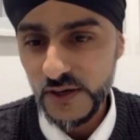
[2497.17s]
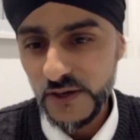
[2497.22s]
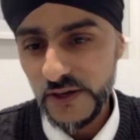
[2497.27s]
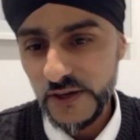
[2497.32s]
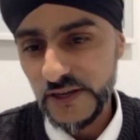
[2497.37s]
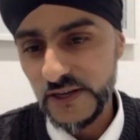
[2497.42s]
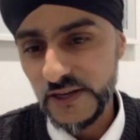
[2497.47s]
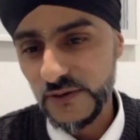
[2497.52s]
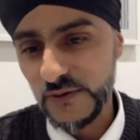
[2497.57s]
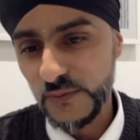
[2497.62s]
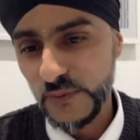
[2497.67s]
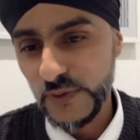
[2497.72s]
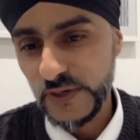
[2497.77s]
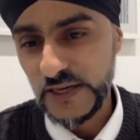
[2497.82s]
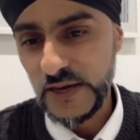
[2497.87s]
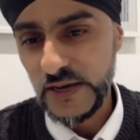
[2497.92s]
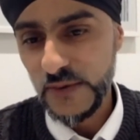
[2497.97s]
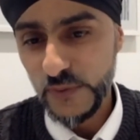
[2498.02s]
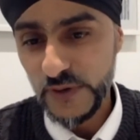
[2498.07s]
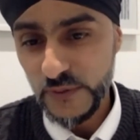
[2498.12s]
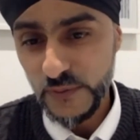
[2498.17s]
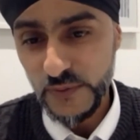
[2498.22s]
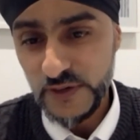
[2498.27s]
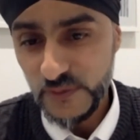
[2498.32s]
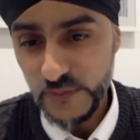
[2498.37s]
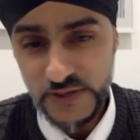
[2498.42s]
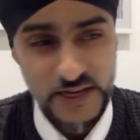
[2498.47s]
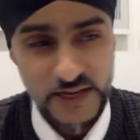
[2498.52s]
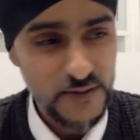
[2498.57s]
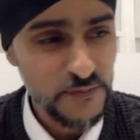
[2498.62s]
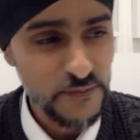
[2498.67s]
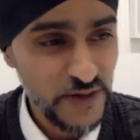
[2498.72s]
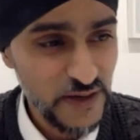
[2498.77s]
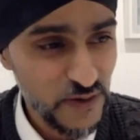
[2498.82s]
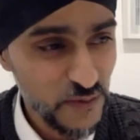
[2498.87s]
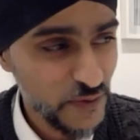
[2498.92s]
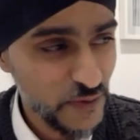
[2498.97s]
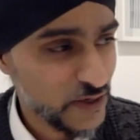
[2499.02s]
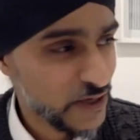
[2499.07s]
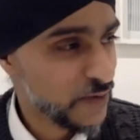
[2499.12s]
We can
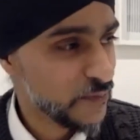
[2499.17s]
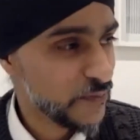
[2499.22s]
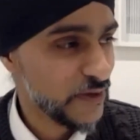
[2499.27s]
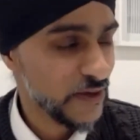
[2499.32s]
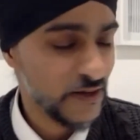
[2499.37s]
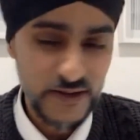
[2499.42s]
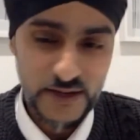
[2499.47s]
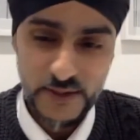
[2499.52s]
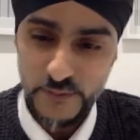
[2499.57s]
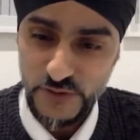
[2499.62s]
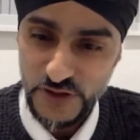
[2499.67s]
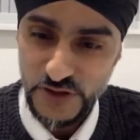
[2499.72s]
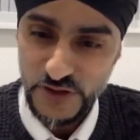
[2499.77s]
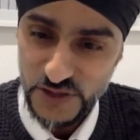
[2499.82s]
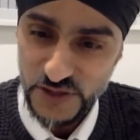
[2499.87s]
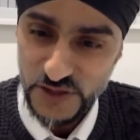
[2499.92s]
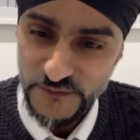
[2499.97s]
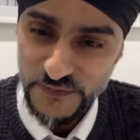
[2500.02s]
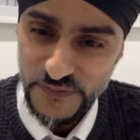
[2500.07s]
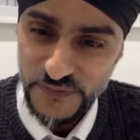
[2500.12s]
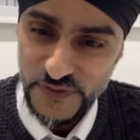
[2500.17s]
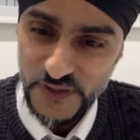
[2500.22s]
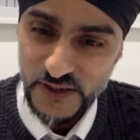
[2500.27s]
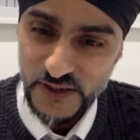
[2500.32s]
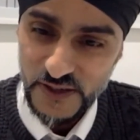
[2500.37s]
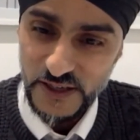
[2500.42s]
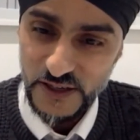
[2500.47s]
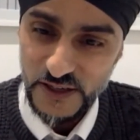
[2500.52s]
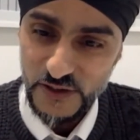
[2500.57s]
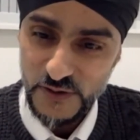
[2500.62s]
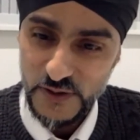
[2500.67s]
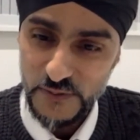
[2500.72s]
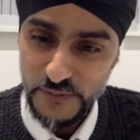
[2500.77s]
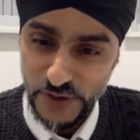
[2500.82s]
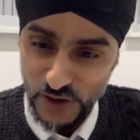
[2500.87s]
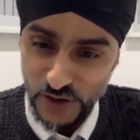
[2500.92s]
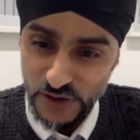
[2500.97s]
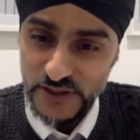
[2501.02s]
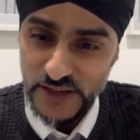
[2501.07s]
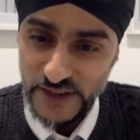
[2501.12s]
be a Cambridge, and
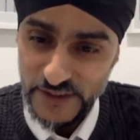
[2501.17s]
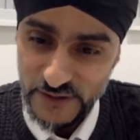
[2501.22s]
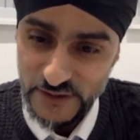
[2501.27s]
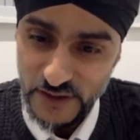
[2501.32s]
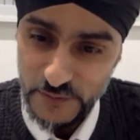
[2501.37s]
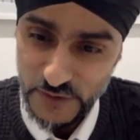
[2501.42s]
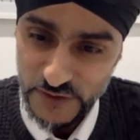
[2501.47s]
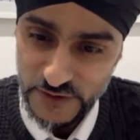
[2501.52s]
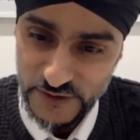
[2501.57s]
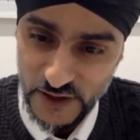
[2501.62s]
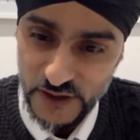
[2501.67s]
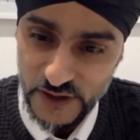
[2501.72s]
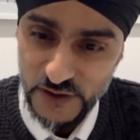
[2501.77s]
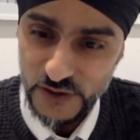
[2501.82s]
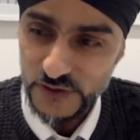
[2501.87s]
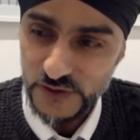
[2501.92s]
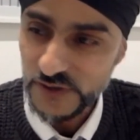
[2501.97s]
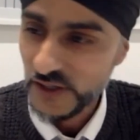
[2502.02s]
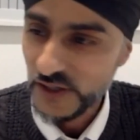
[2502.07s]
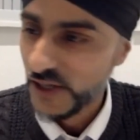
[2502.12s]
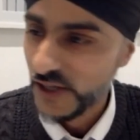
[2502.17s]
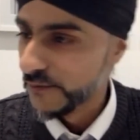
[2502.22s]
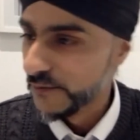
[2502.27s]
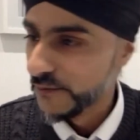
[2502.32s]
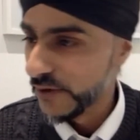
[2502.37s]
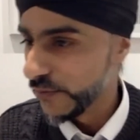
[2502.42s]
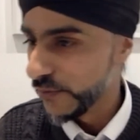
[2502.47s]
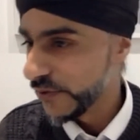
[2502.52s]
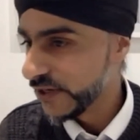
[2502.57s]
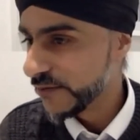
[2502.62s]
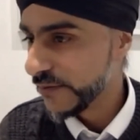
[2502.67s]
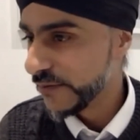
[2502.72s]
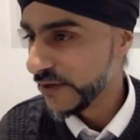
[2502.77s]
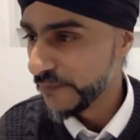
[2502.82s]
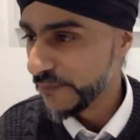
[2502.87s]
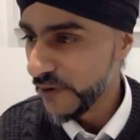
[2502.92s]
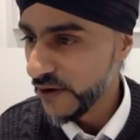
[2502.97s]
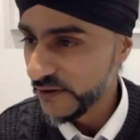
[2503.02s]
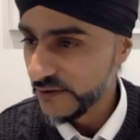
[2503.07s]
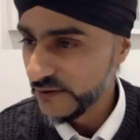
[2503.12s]
beyond that in terms of cycles, but we can be
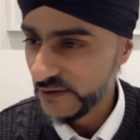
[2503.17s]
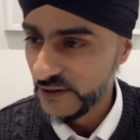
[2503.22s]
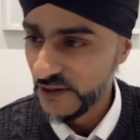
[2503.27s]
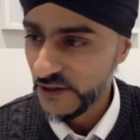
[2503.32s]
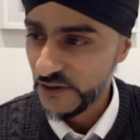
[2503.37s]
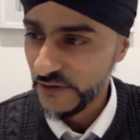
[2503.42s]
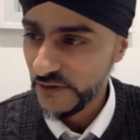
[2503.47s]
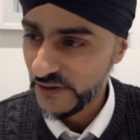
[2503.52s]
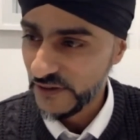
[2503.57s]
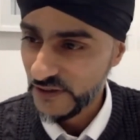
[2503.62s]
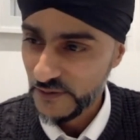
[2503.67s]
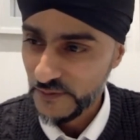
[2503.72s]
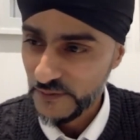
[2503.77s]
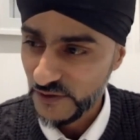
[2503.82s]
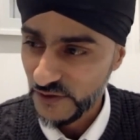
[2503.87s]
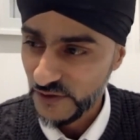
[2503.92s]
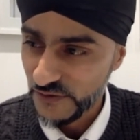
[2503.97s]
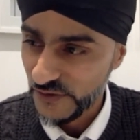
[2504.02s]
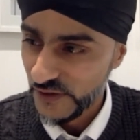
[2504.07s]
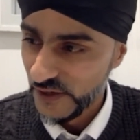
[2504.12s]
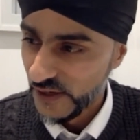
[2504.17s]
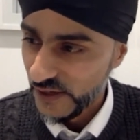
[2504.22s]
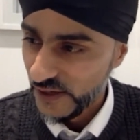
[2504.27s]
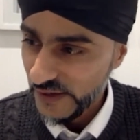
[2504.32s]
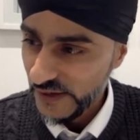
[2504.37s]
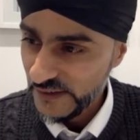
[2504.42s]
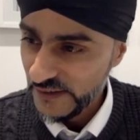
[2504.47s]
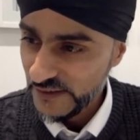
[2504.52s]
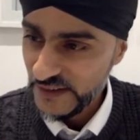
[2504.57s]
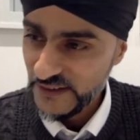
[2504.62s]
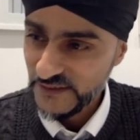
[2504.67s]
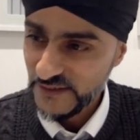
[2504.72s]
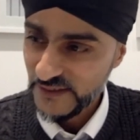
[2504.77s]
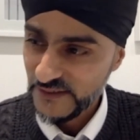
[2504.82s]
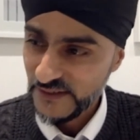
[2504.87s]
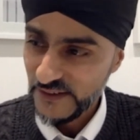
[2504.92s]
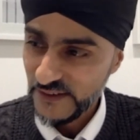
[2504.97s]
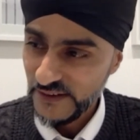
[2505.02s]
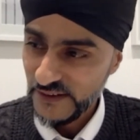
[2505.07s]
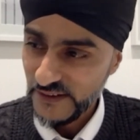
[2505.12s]
a Barcelona in terms of
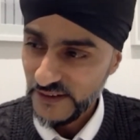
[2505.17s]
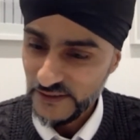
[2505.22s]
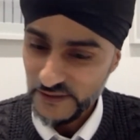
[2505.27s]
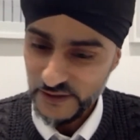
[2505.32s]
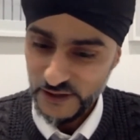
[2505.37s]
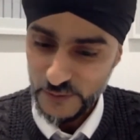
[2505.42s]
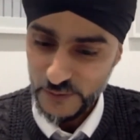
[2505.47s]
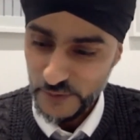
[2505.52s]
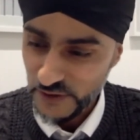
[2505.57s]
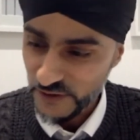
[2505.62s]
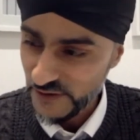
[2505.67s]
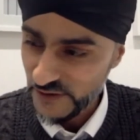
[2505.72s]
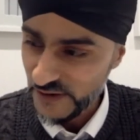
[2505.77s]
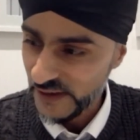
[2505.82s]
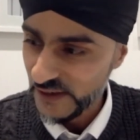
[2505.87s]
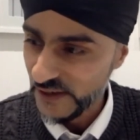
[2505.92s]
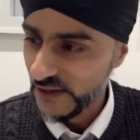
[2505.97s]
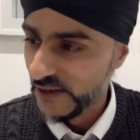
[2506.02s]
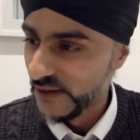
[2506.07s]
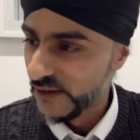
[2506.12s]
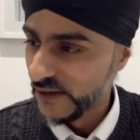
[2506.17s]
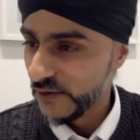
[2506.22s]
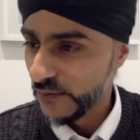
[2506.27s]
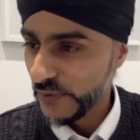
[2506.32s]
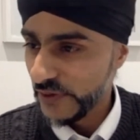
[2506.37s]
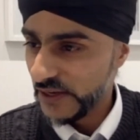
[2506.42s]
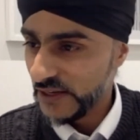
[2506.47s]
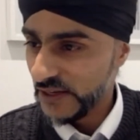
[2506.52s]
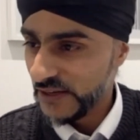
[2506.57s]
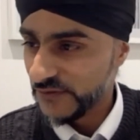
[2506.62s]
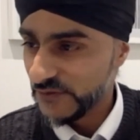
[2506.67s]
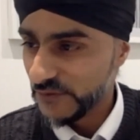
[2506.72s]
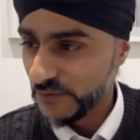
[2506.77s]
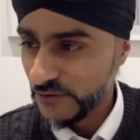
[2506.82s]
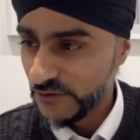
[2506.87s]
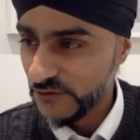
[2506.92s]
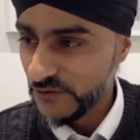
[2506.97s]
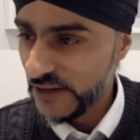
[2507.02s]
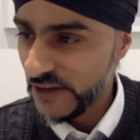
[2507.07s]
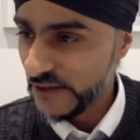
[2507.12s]
intensity and the urban grain, and we can have some
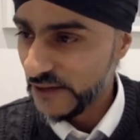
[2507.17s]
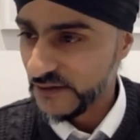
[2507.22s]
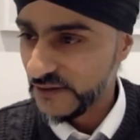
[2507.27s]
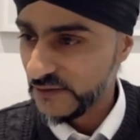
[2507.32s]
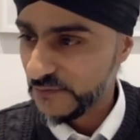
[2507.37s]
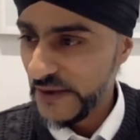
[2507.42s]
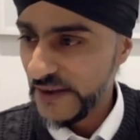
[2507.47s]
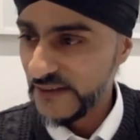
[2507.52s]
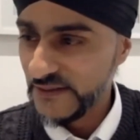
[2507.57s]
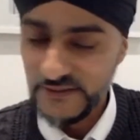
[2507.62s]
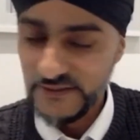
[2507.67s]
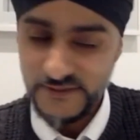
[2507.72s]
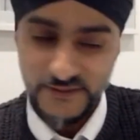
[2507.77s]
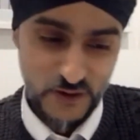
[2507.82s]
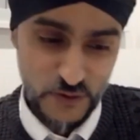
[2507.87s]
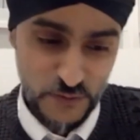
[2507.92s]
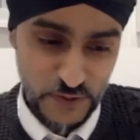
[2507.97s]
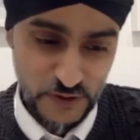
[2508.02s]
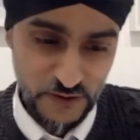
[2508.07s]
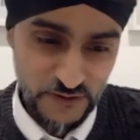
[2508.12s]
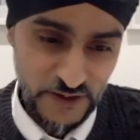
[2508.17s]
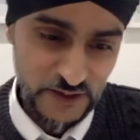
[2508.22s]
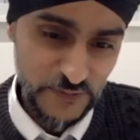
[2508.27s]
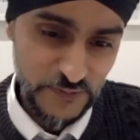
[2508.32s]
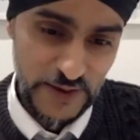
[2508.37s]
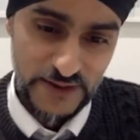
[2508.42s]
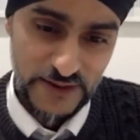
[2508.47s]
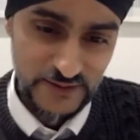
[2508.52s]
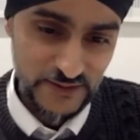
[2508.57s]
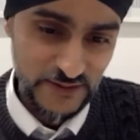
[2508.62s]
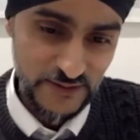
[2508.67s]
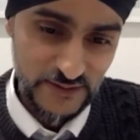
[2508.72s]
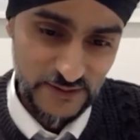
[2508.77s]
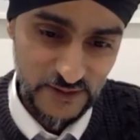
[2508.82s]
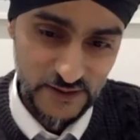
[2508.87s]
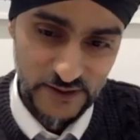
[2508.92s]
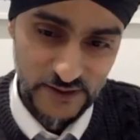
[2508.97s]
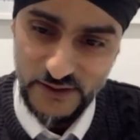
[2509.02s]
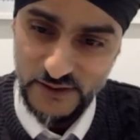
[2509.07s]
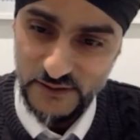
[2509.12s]
great spaces and open green spaces
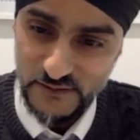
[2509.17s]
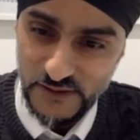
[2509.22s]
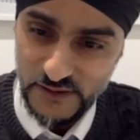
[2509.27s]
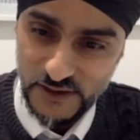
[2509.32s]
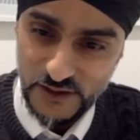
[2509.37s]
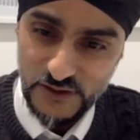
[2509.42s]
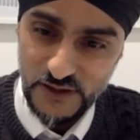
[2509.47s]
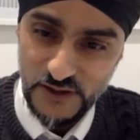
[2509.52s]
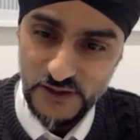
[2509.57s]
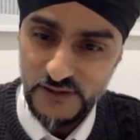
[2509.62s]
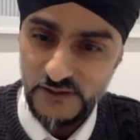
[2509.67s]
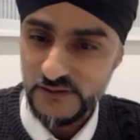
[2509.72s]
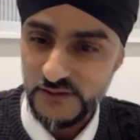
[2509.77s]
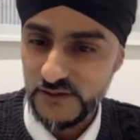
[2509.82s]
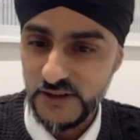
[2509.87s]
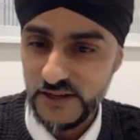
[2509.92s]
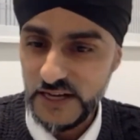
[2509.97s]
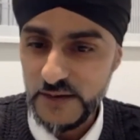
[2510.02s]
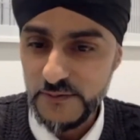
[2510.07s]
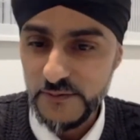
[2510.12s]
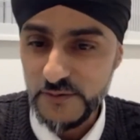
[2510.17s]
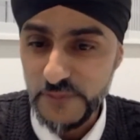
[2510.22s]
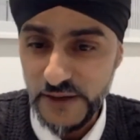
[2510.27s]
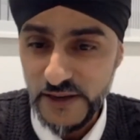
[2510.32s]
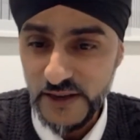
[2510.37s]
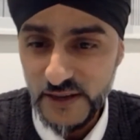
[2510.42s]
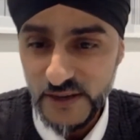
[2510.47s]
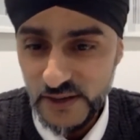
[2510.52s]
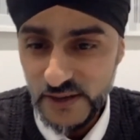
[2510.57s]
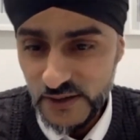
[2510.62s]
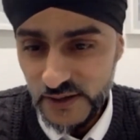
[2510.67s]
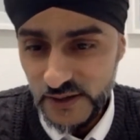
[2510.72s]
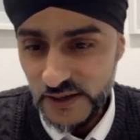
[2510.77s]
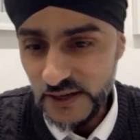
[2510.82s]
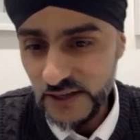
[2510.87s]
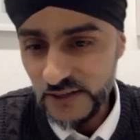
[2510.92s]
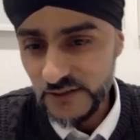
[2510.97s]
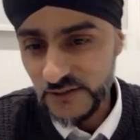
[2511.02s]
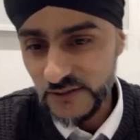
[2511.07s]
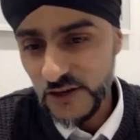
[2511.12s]
like Hammarby
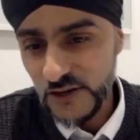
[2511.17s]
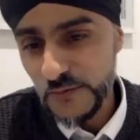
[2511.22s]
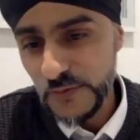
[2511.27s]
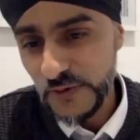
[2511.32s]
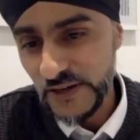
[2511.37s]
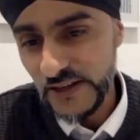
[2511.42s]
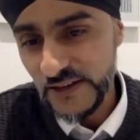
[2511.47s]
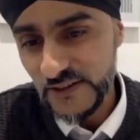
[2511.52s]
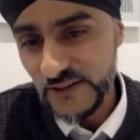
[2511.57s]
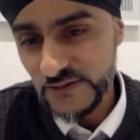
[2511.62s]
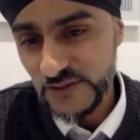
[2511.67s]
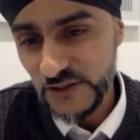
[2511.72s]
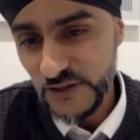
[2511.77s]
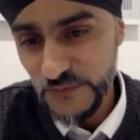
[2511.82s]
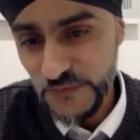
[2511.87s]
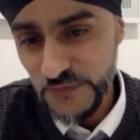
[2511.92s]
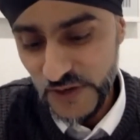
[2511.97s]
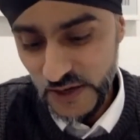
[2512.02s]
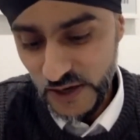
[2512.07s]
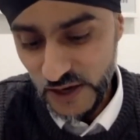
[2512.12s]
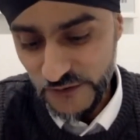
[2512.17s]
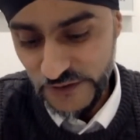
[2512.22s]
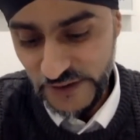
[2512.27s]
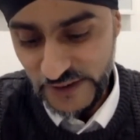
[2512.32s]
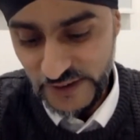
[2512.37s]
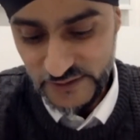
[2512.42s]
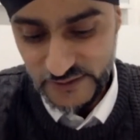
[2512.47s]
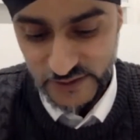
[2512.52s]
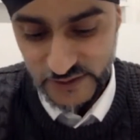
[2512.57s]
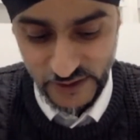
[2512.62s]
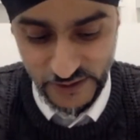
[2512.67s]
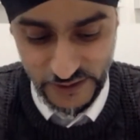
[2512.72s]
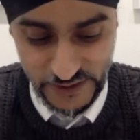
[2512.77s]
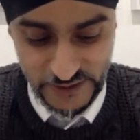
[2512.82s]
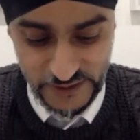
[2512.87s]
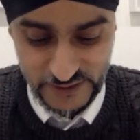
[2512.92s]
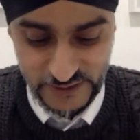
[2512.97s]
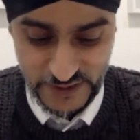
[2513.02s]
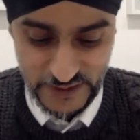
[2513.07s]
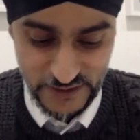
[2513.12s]
and Copenhagen. So I think
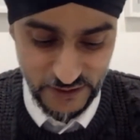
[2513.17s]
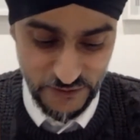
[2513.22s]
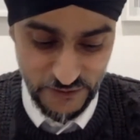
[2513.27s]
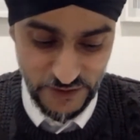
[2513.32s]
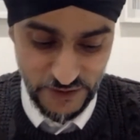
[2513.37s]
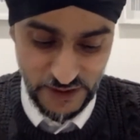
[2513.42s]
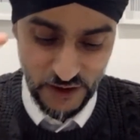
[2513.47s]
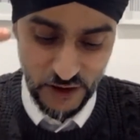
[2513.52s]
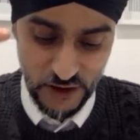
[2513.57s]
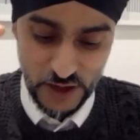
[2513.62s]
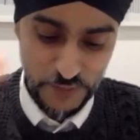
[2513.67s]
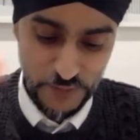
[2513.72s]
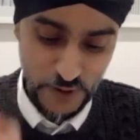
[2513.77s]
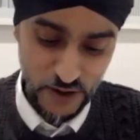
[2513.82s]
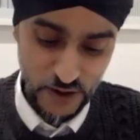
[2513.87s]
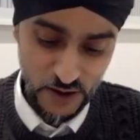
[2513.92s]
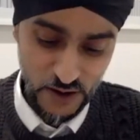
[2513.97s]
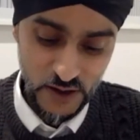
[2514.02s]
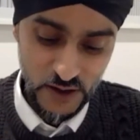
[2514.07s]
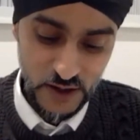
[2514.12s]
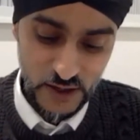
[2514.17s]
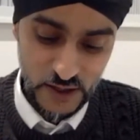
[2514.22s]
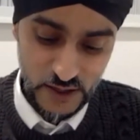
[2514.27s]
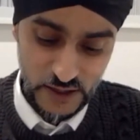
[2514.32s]
it's set a really high bar.